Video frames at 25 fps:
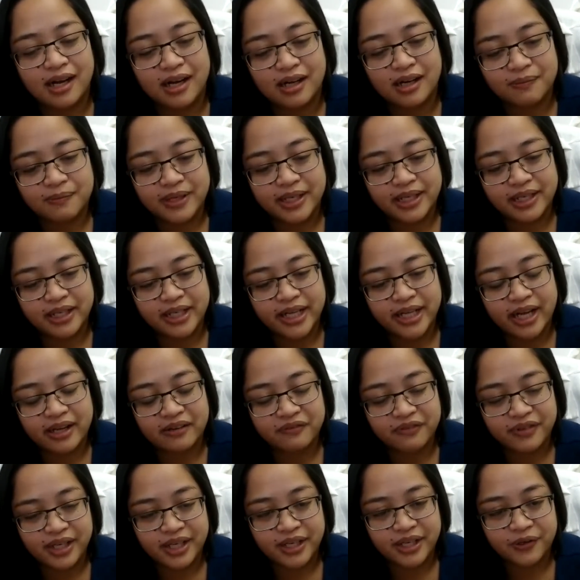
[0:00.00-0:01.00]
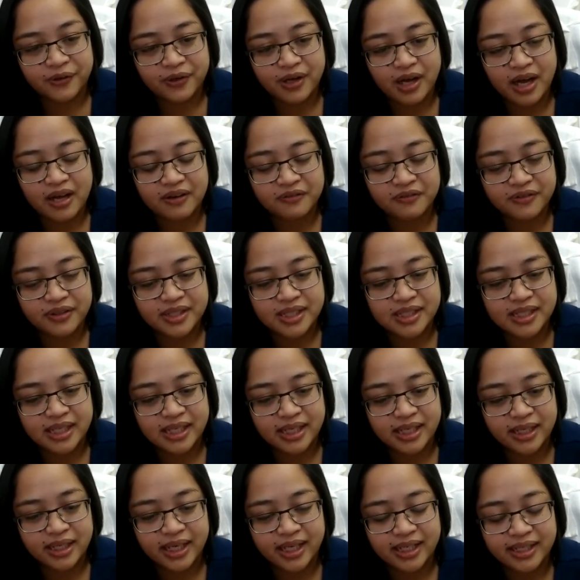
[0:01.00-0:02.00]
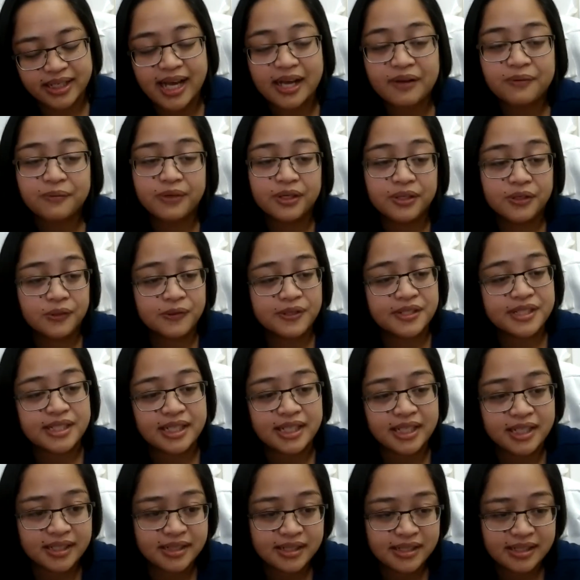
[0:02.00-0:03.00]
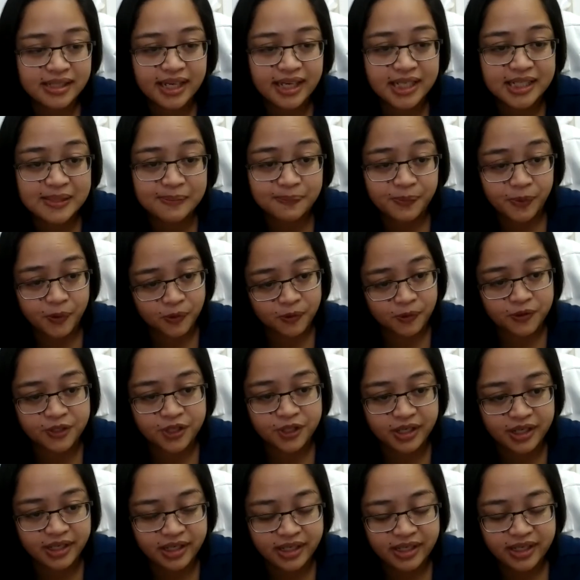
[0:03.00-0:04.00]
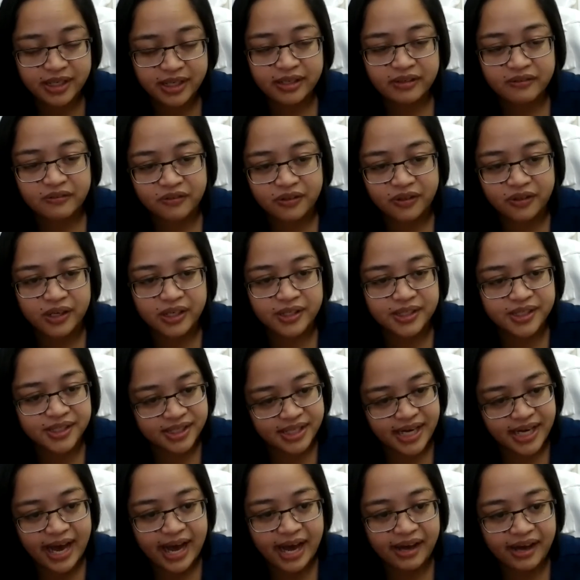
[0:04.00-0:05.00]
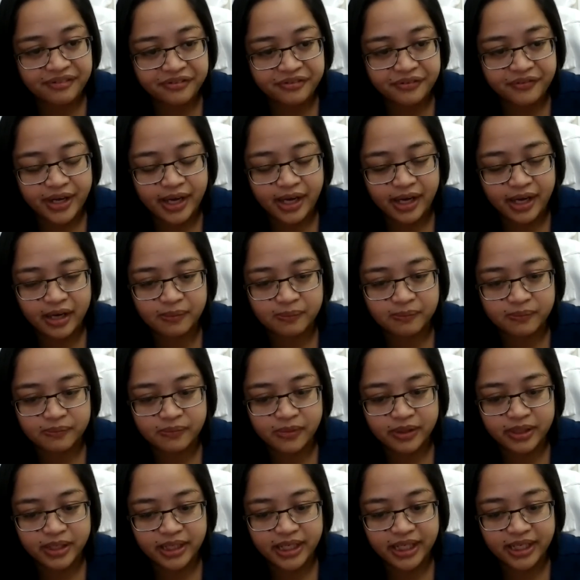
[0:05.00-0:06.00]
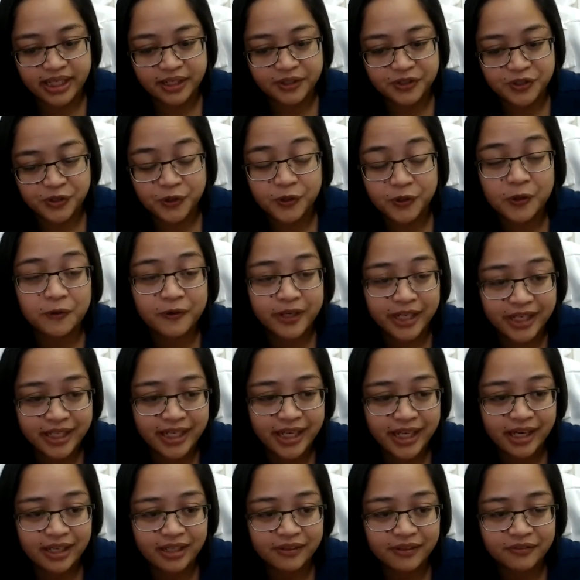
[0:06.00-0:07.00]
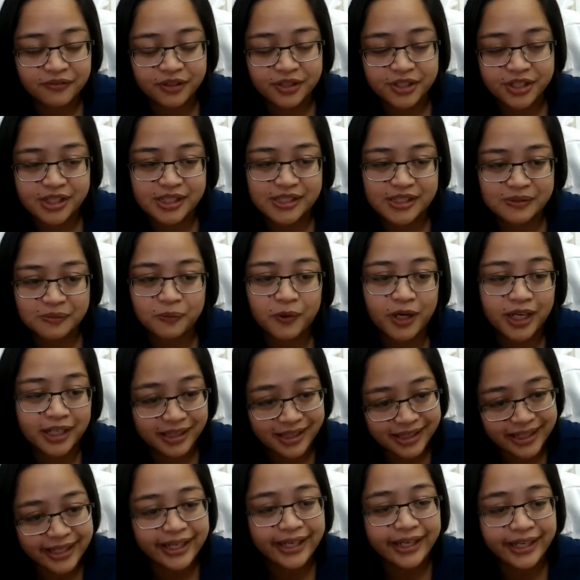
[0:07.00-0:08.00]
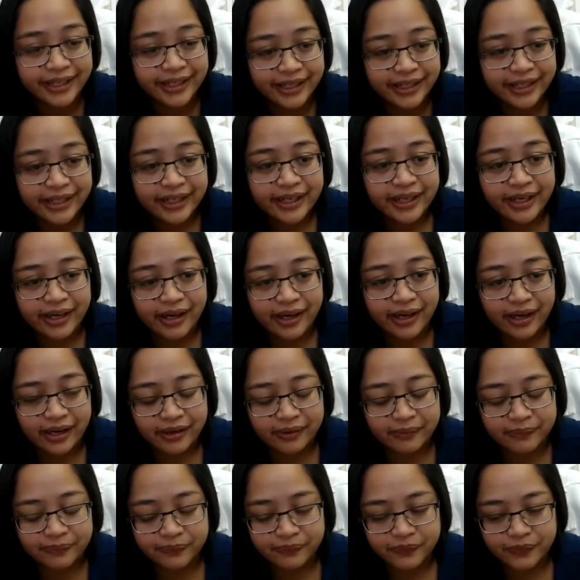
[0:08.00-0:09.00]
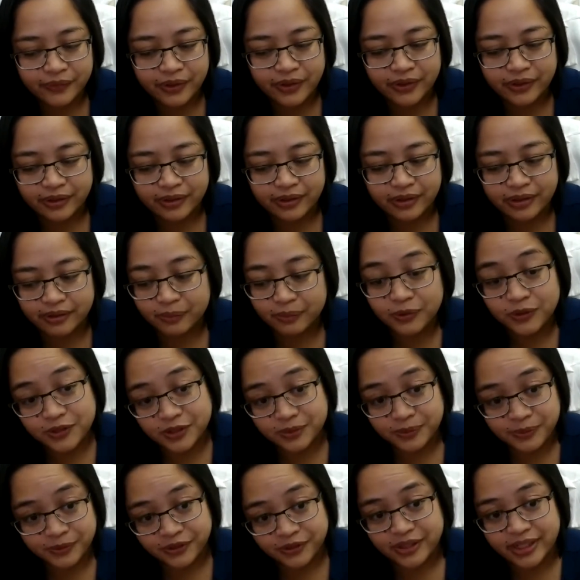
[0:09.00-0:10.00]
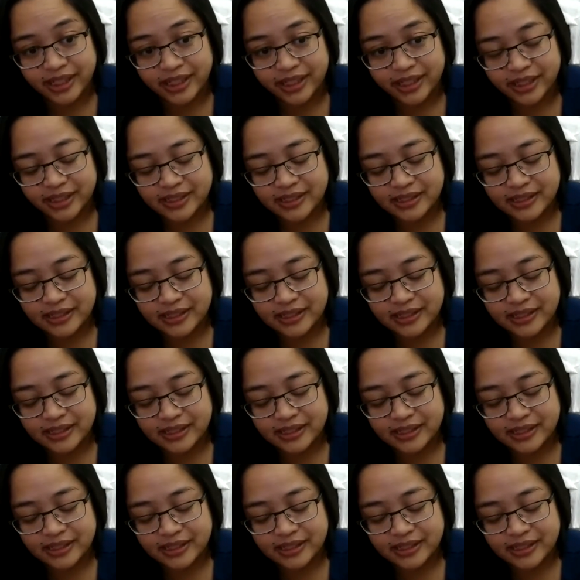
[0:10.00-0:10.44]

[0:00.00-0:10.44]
they can have video conferencing, and that reduces exposure for our staff needing to go in there for just one thing or multiple things.